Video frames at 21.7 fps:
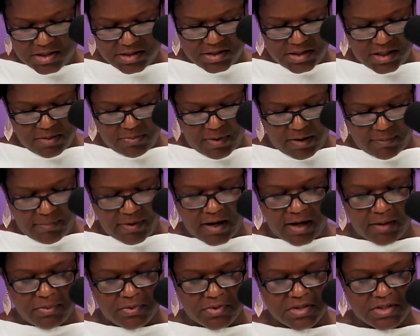see my
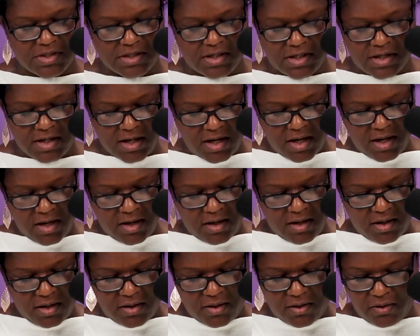Bible and see,
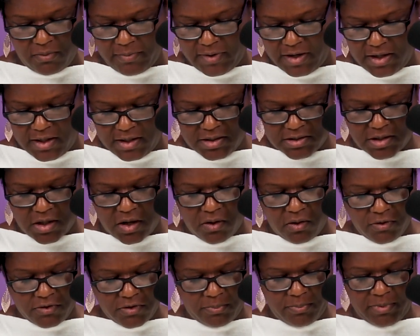oh my goodness,
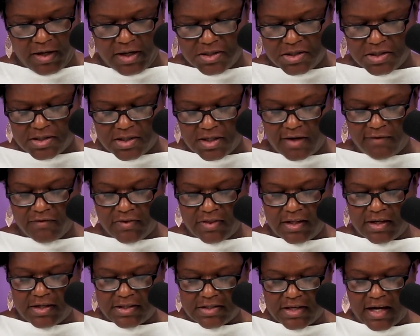all of the pages and
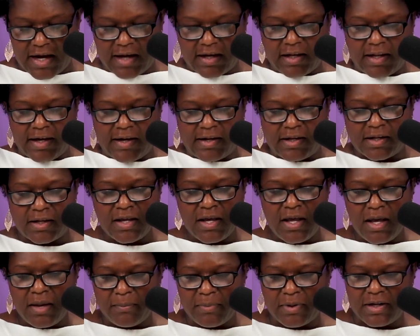everything is highlighted.
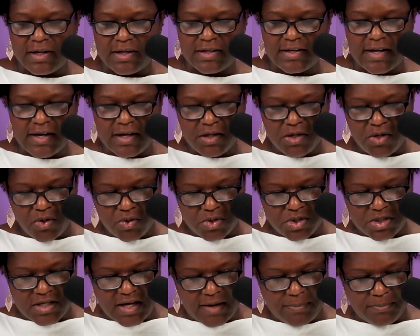But in Daniel
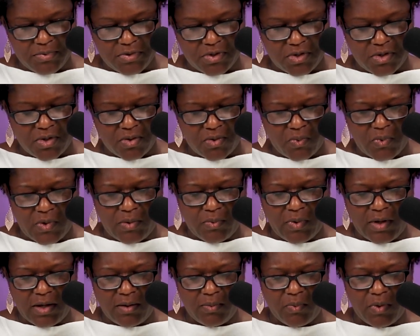chapter, we
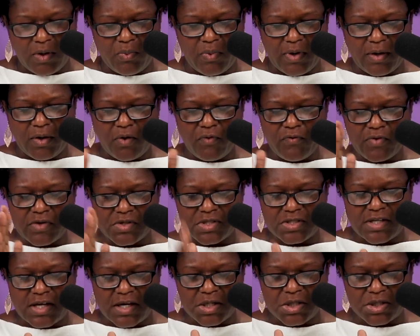we, we went over a
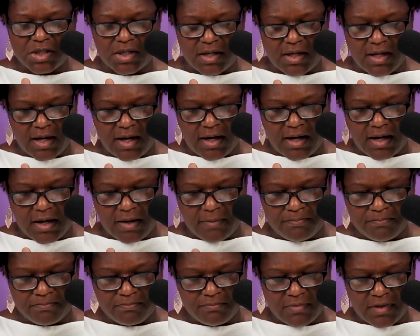section
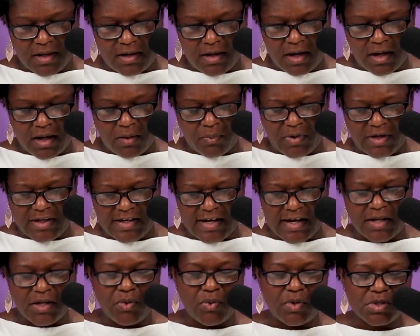um, uh, when
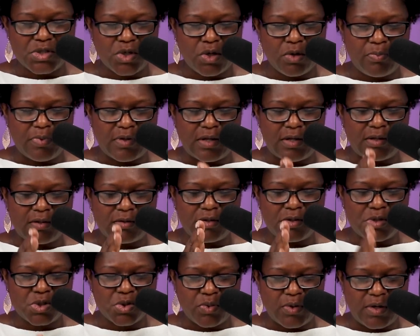Daniel interpreted
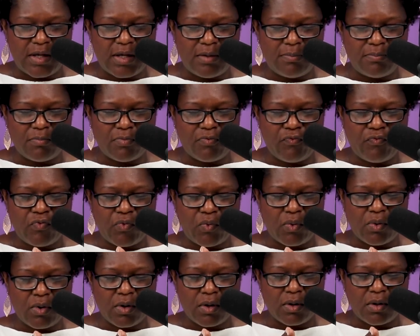the dream
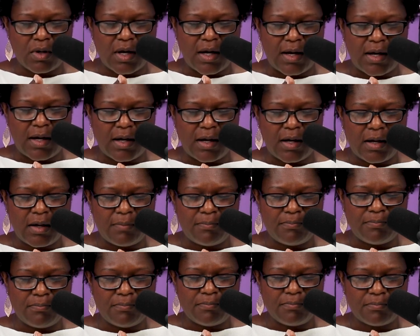for
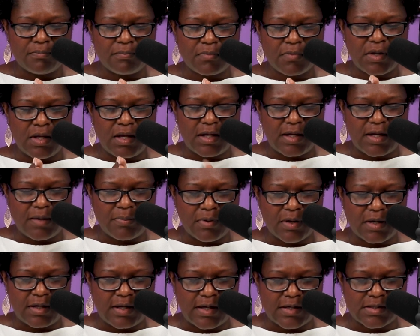um, King
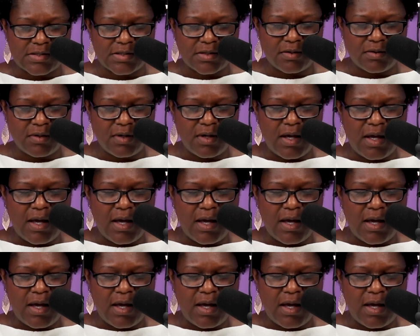Nebuchadnezzar.